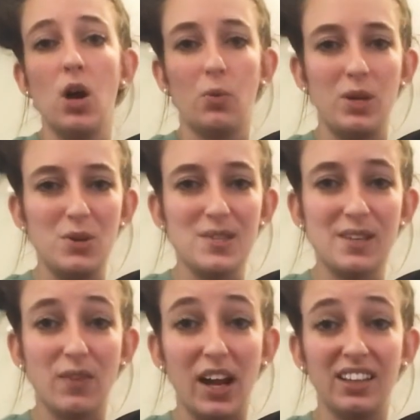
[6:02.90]
we use the
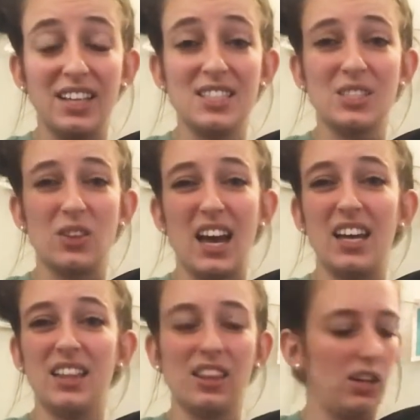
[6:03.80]
violin so that
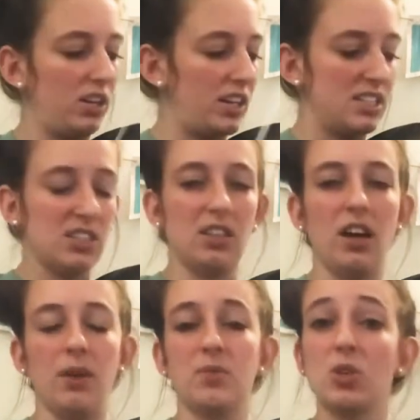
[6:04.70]

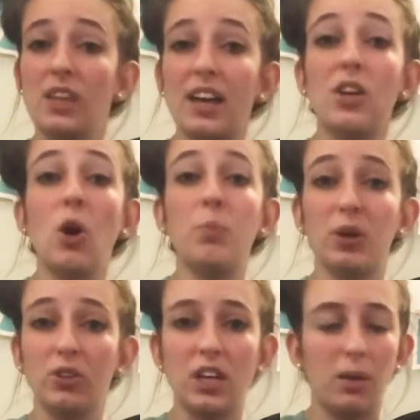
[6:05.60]
so that no
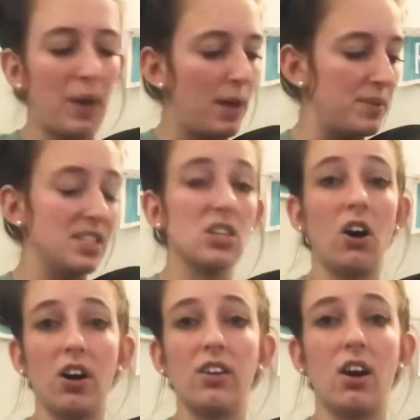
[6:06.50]
buildup happens
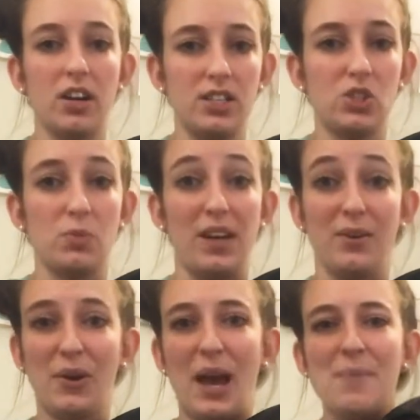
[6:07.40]
on our instrument,
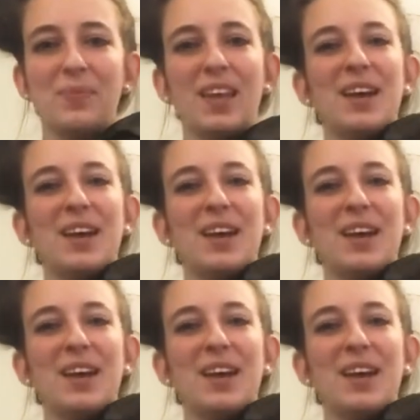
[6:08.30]
okay?